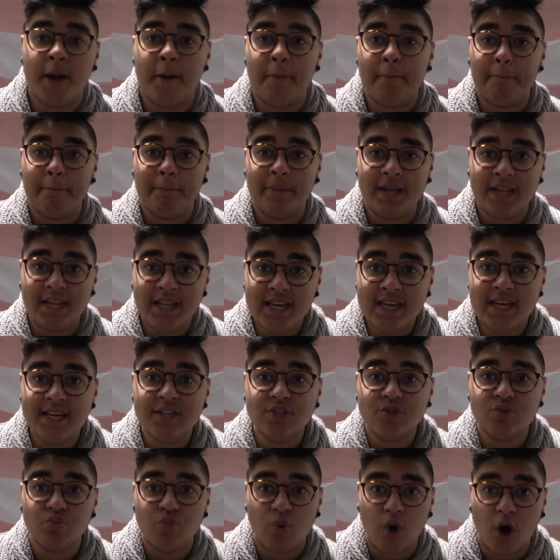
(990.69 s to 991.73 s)

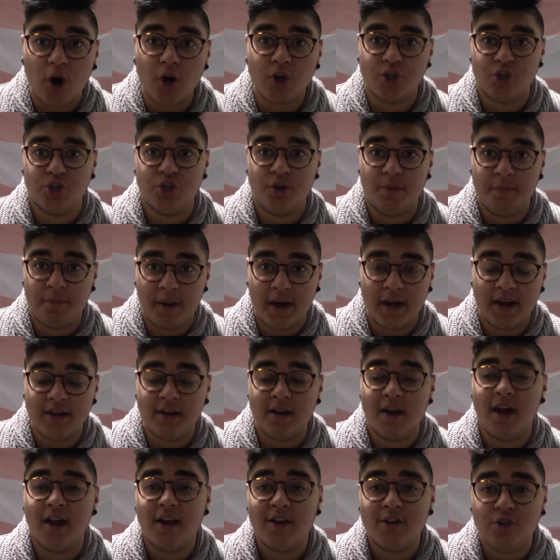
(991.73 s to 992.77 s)
Please wash your binder
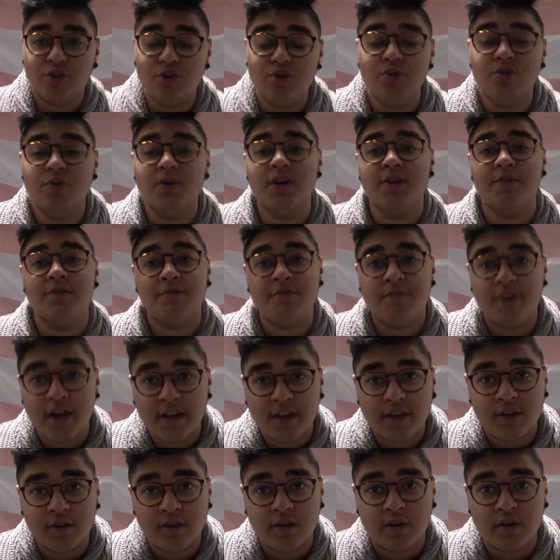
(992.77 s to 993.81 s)
and do it
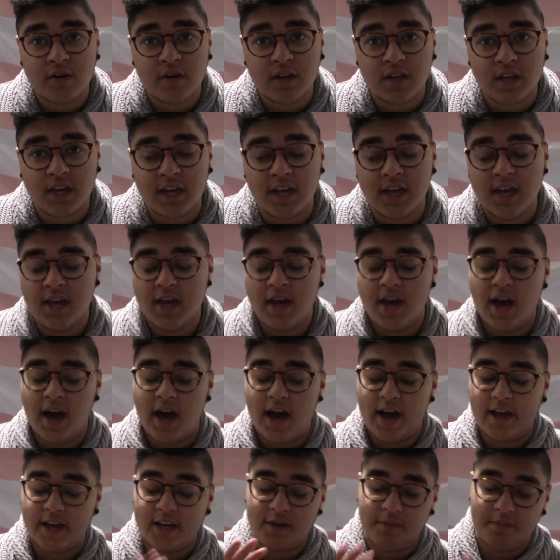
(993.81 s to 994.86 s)
regularly.
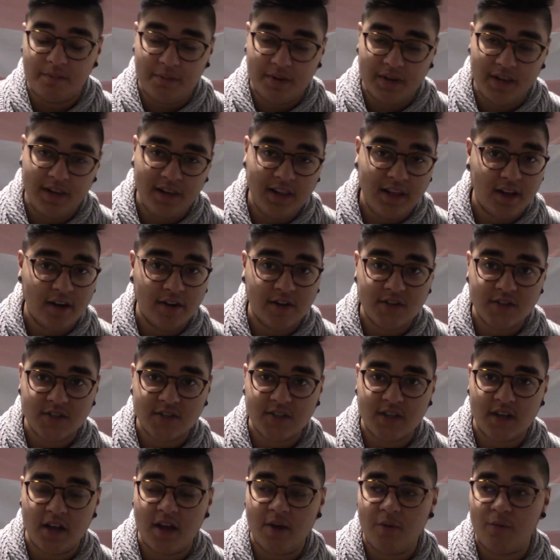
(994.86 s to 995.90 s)
I completely
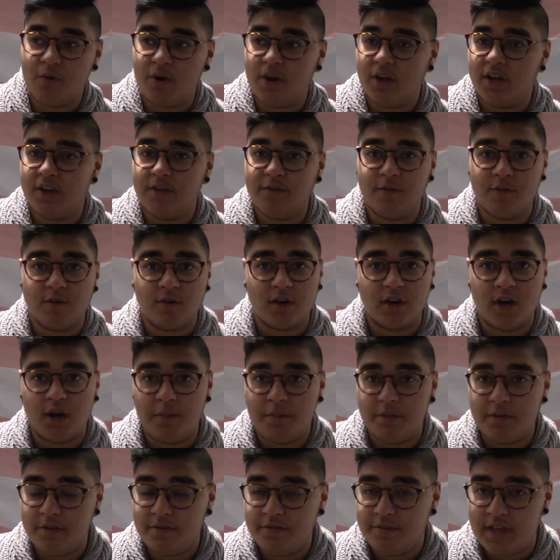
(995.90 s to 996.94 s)
understand wearing it for a
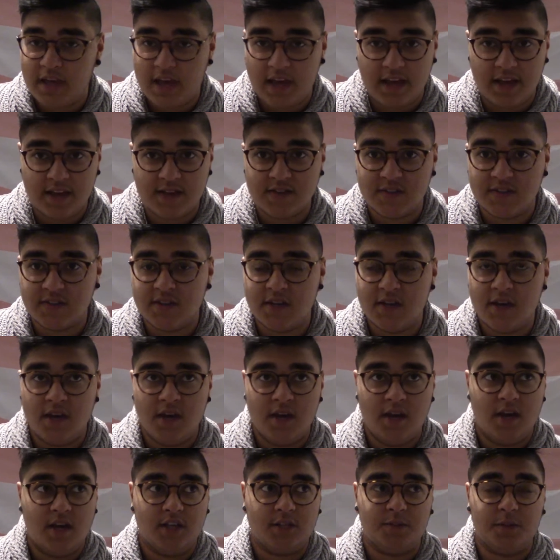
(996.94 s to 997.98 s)
couple of days,
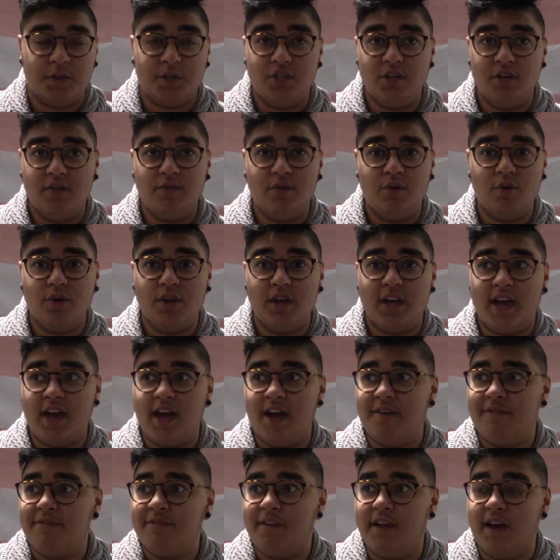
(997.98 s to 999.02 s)
especially if you only
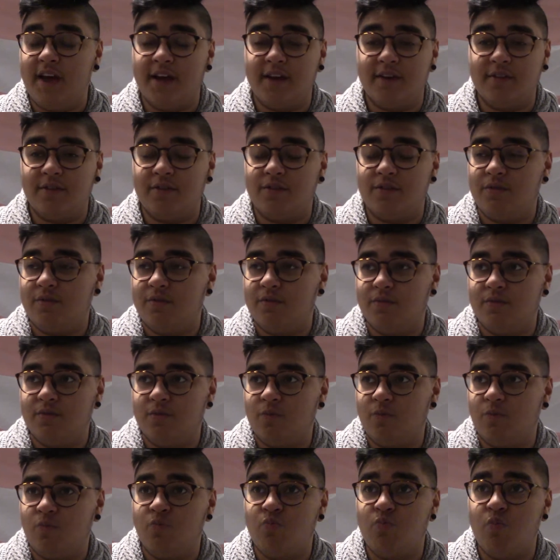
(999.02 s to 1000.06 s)
have like
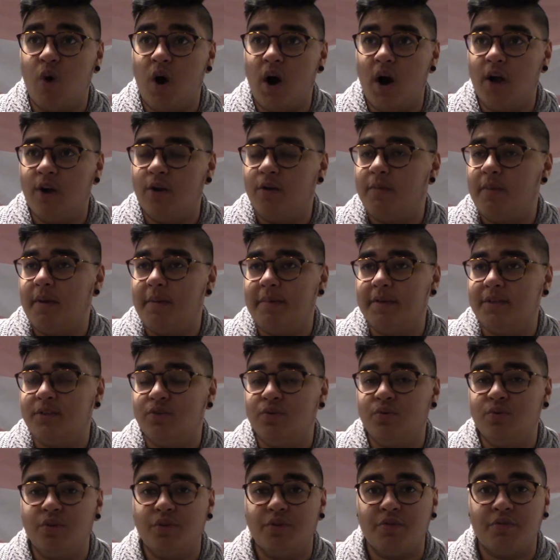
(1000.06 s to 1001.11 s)
1 or maybe
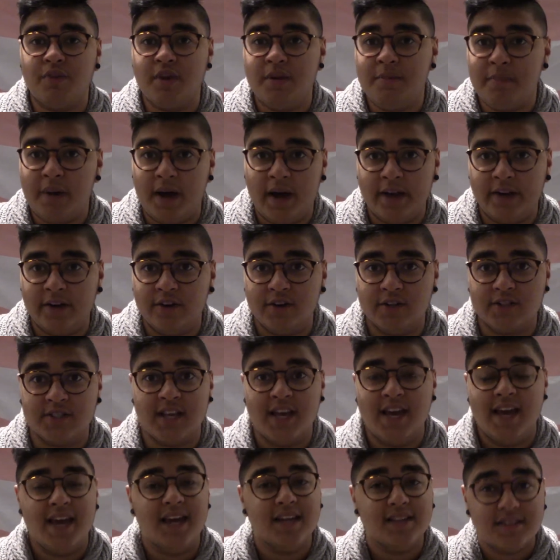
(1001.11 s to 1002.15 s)
2 to 3 binders.
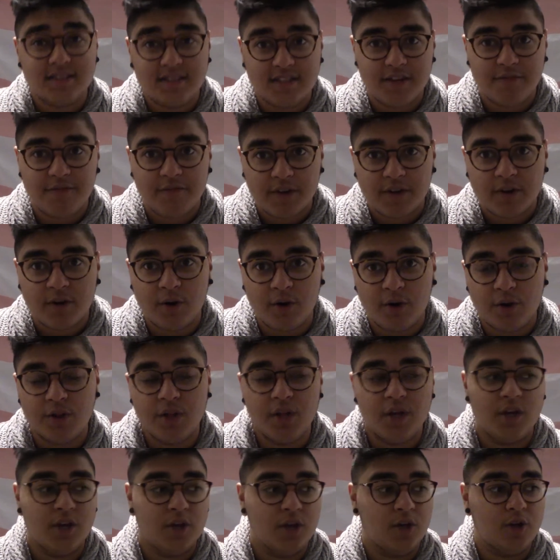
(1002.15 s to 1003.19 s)
It's difficult,
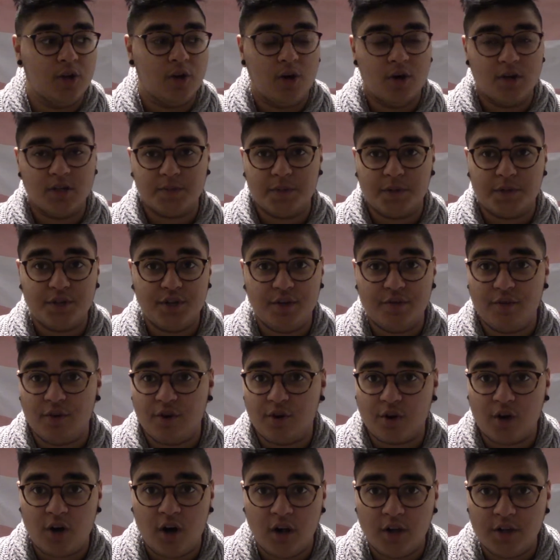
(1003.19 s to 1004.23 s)
you know, especially if you're
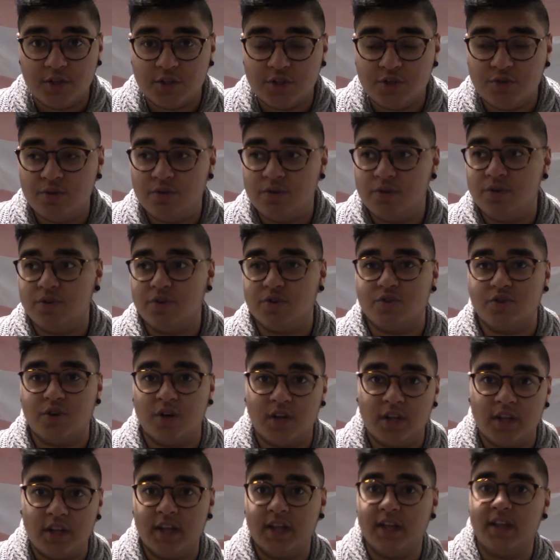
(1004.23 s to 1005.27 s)
a college student, you're
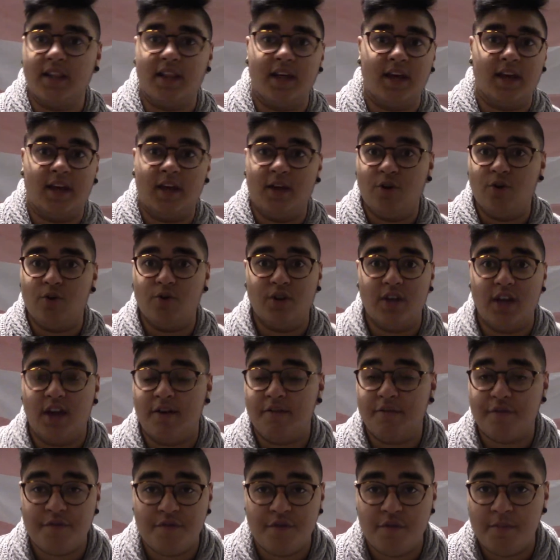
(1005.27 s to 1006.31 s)
struggling, like you only have
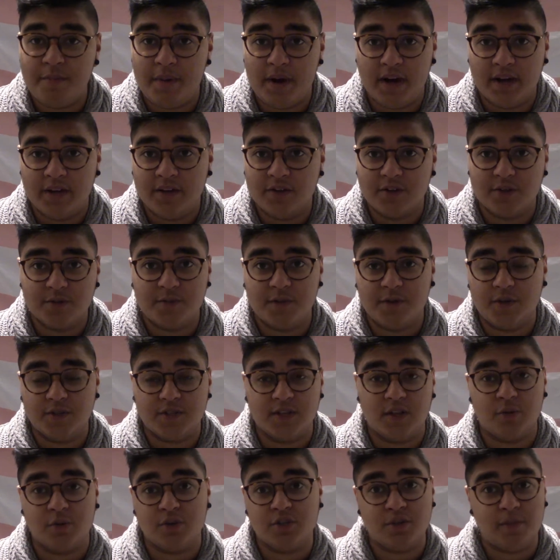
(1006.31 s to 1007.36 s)
a few binders because
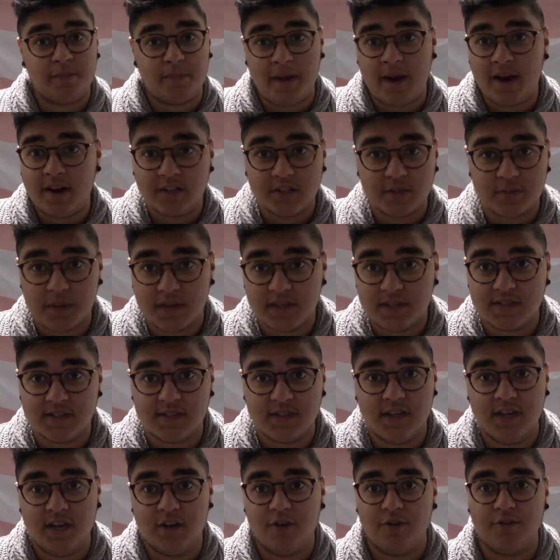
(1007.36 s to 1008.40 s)
otherwise your parents might
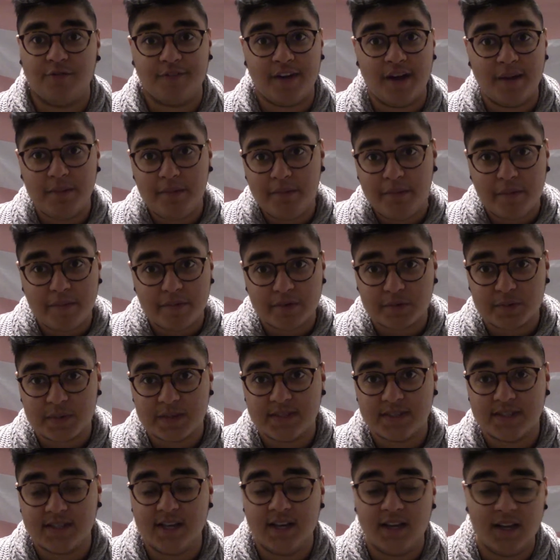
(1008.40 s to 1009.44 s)
see it or your family members might
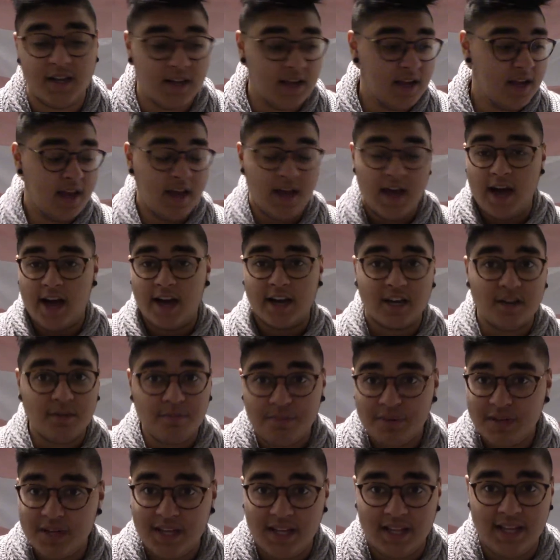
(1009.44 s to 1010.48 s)
see it. I
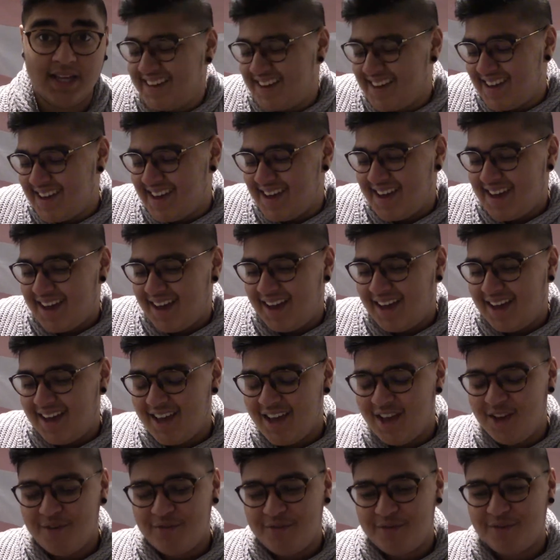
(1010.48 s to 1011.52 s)
completely get it.
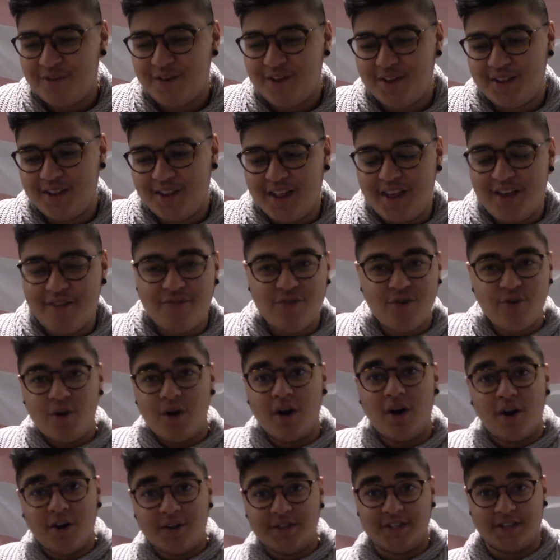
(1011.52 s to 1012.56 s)
If you
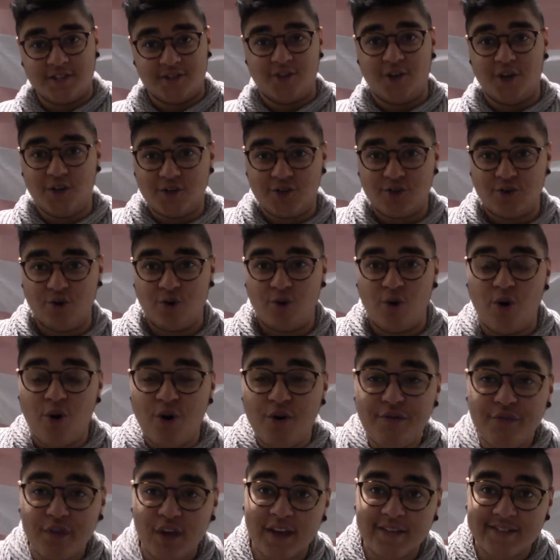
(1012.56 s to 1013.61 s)
are on testosterone, or
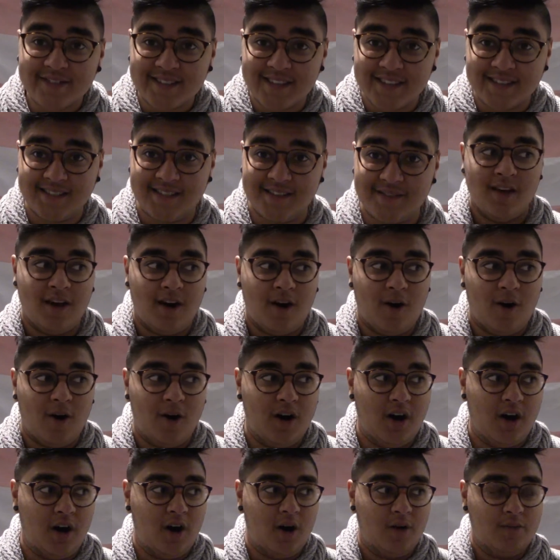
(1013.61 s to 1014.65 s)
if you have sensitive
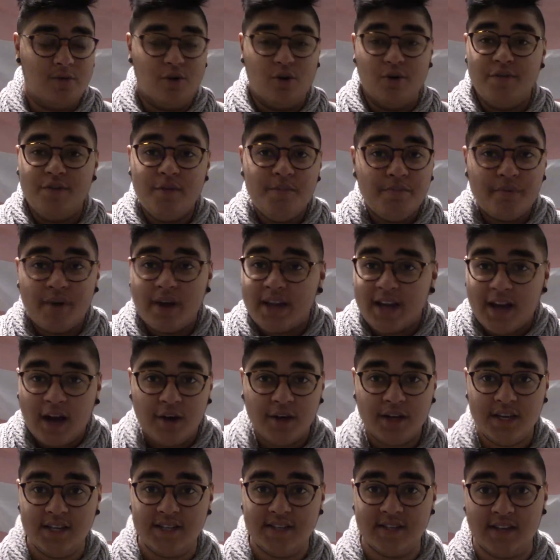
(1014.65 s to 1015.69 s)
skin, or if you break
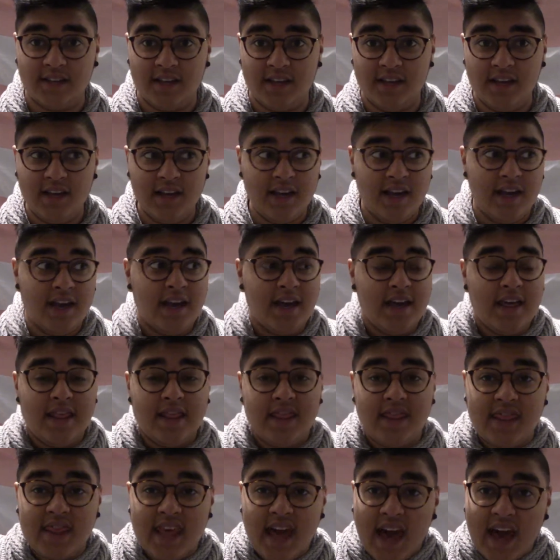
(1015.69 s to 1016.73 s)
out easily,
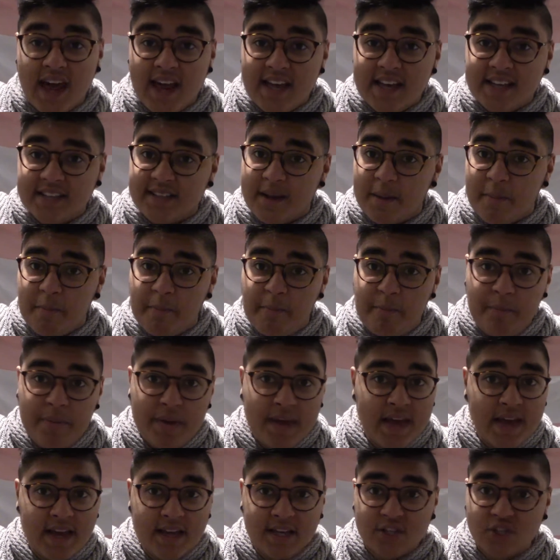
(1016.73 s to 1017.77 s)
that is a
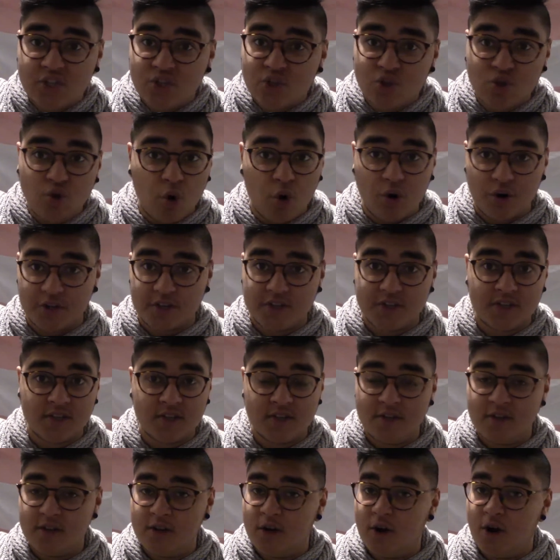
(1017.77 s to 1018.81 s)
big source
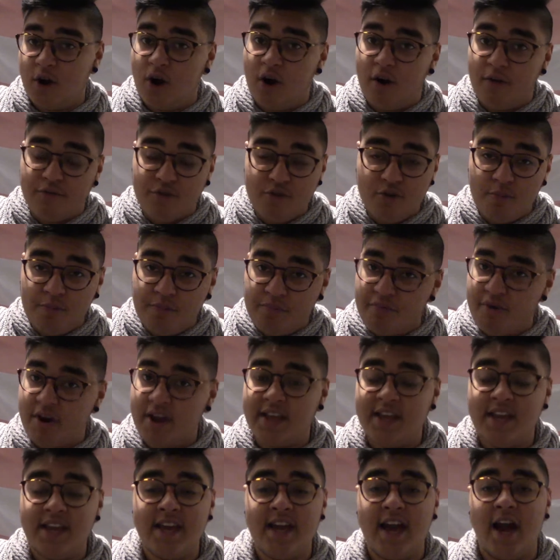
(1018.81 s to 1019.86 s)
of you
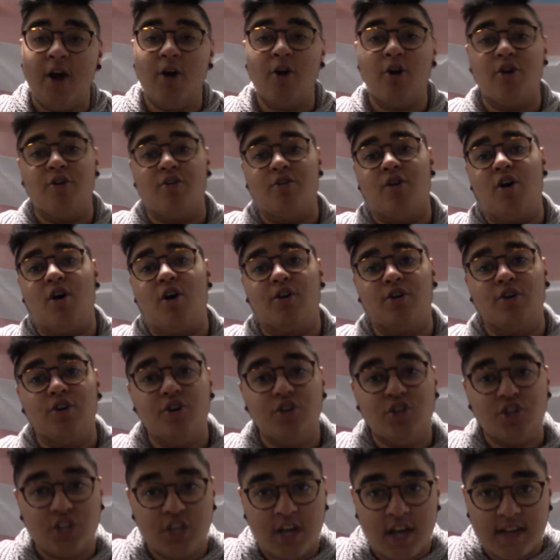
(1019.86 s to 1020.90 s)
breaking out along your
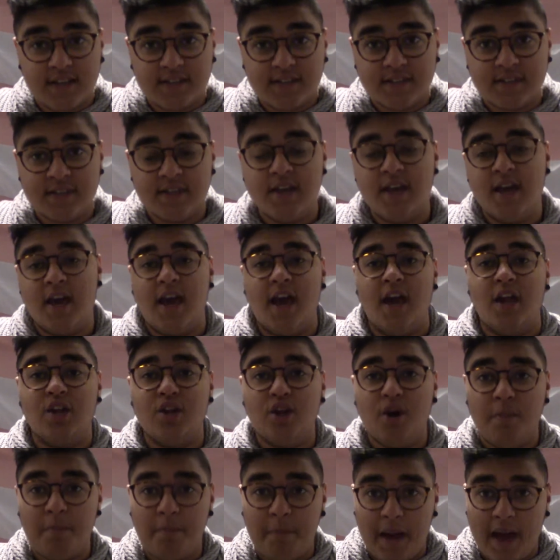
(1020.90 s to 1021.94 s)
chest and
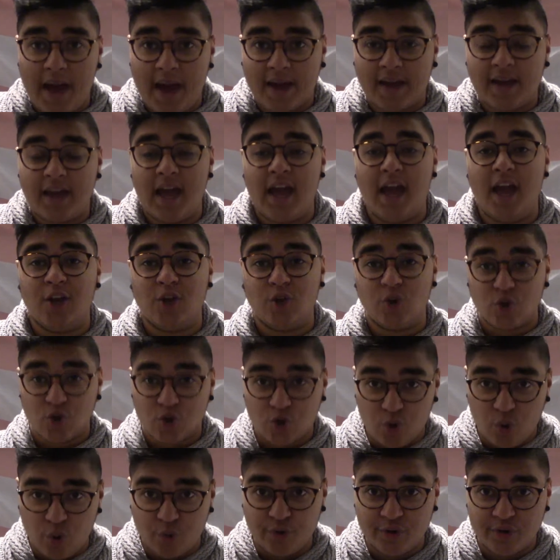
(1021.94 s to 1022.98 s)
your back and your
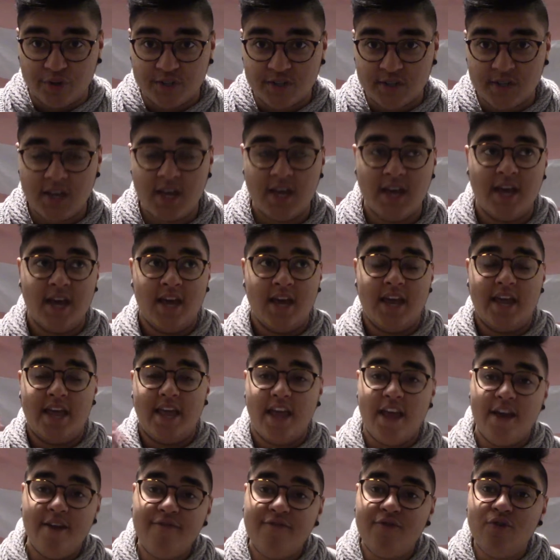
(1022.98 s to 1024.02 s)
shoulders.
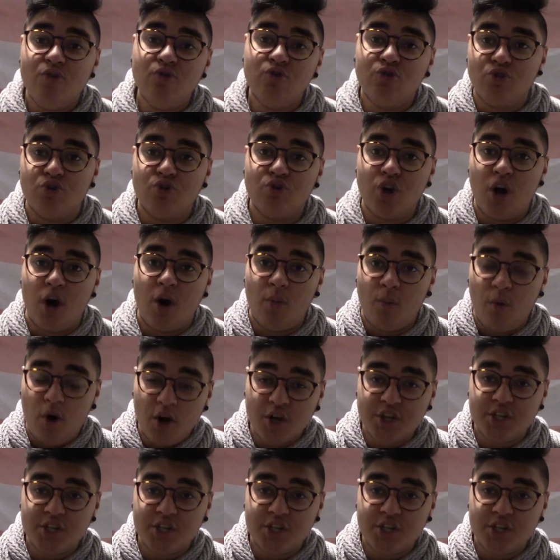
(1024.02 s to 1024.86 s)
If you do not wash